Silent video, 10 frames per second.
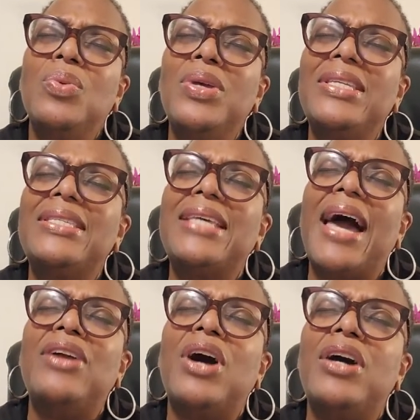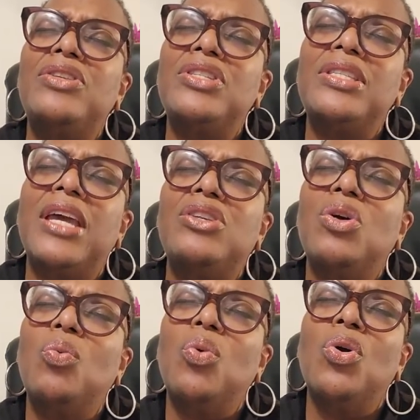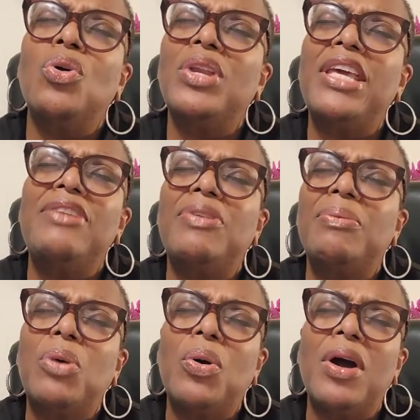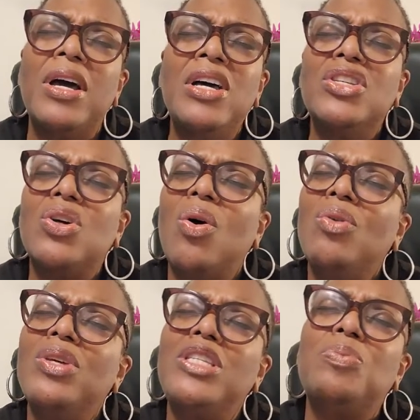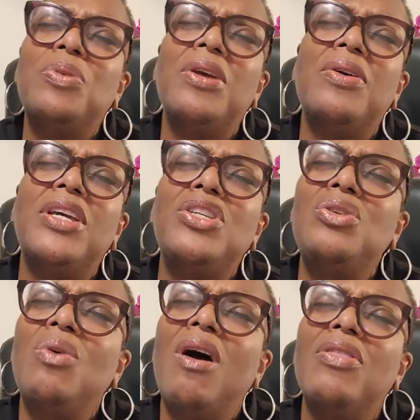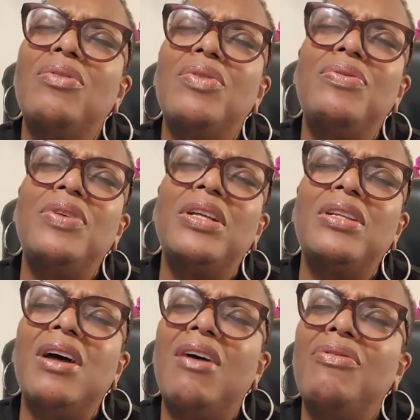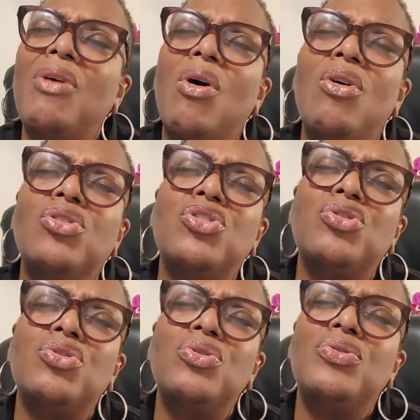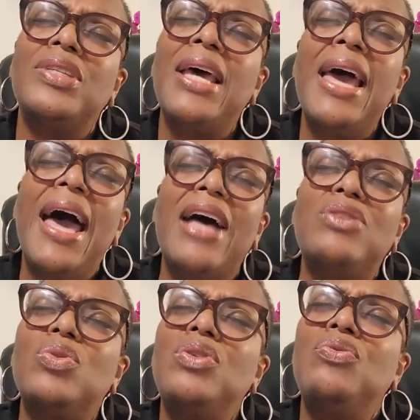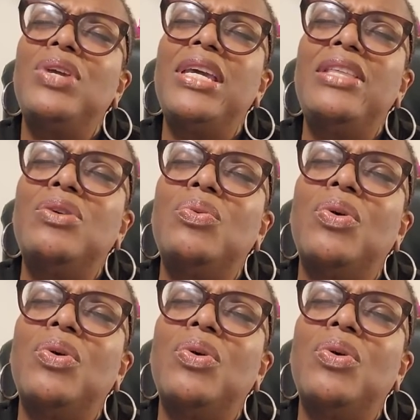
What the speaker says: We desire to understand your word even more. So Holy Spirit, you are the revealer of all truth. As we read the